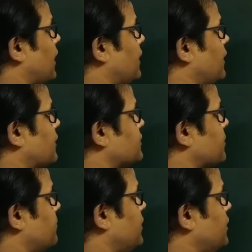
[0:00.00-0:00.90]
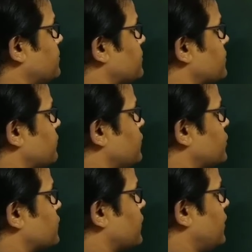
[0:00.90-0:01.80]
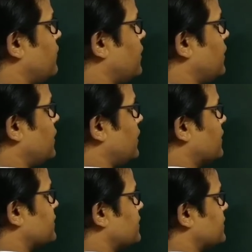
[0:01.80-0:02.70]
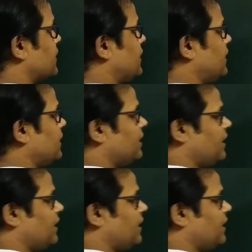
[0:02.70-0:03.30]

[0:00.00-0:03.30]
and denser mediums, which is very necessary,